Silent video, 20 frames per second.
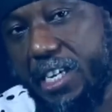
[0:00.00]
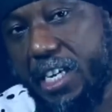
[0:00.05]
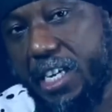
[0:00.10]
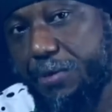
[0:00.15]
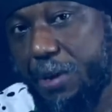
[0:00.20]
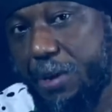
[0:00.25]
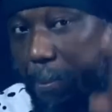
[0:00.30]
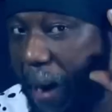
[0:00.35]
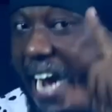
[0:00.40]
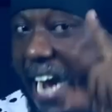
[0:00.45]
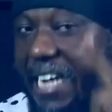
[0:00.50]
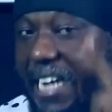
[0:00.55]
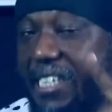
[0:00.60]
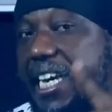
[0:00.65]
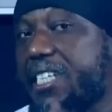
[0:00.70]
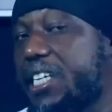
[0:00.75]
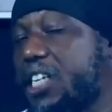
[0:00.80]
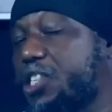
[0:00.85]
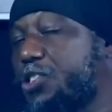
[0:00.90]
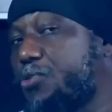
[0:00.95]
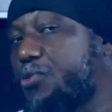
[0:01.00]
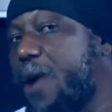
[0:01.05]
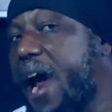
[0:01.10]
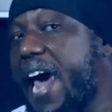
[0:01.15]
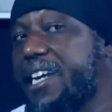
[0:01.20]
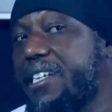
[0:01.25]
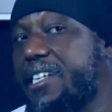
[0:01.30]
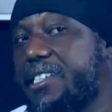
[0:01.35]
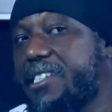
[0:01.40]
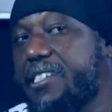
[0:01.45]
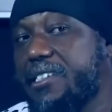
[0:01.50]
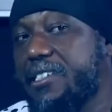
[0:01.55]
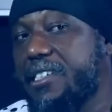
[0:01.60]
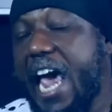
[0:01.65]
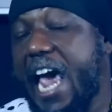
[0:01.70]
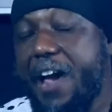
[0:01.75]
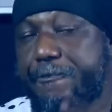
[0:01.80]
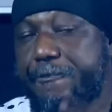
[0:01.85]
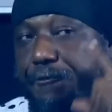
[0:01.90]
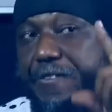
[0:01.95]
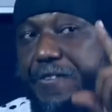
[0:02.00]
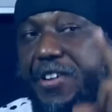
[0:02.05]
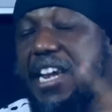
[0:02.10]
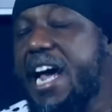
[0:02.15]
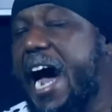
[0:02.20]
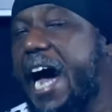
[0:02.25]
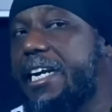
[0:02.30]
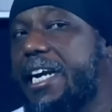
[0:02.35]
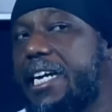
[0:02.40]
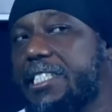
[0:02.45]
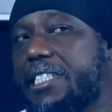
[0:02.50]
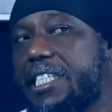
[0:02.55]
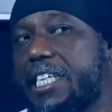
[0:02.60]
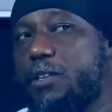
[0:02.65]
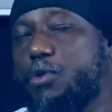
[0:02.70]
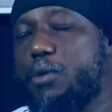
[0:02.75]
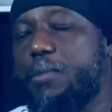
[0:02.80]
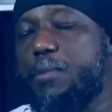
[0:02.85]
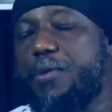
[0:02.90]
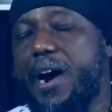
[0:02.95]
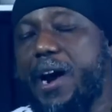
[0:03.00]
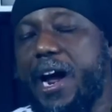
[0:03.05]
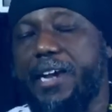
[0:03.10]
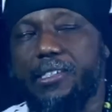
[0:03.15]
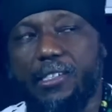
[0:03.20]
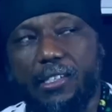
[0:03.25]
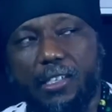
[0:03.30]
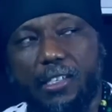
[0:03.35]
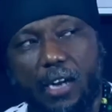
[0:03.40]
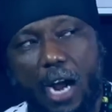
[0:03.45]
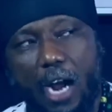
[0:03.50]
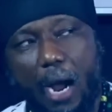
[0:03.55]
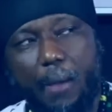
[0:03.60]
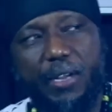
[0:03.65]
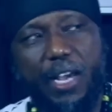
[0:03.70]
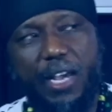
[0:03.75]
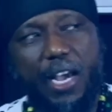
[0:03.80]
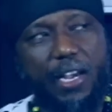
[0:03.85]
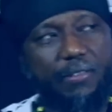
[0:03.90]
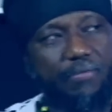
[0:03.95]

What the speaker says: If the mindset is right, every other thing will be right. Come here.